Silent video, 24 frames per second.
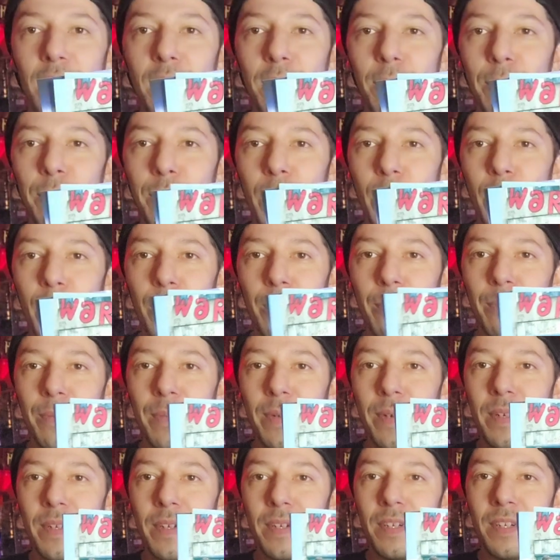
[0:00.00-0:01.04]
Boom.
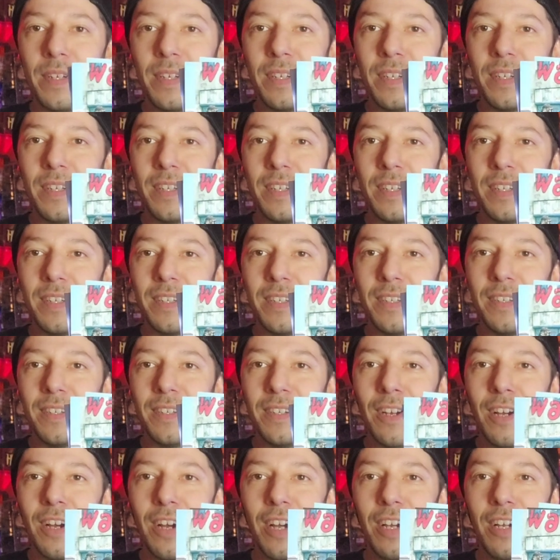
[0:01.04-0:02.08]

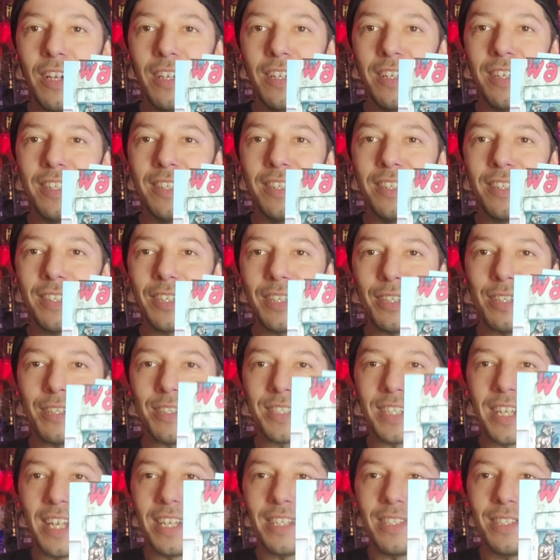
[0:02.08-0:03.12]
Ugh, look at
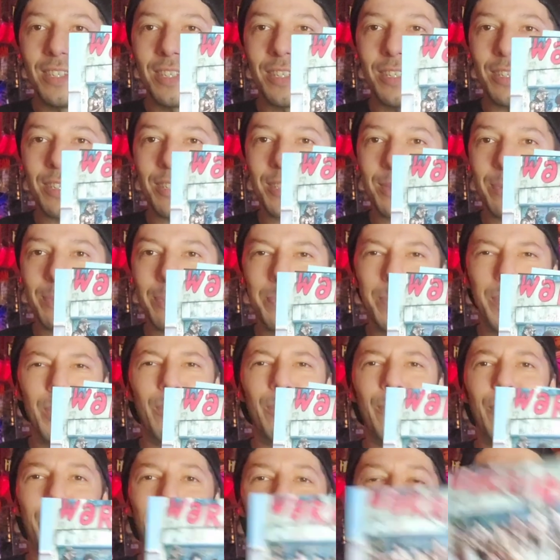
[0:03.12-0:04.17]
those guys. Look at those
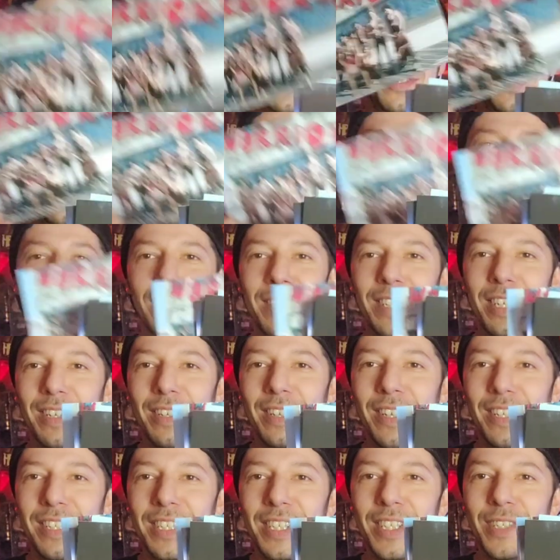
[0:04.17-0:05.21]
beautiful bastards right there.
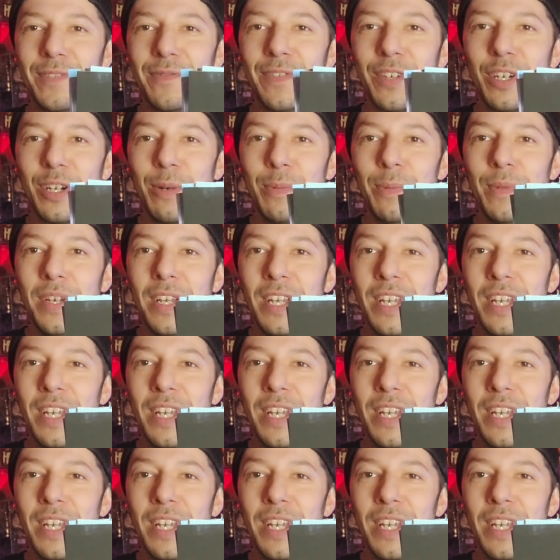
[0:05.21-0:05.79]
Like, this film,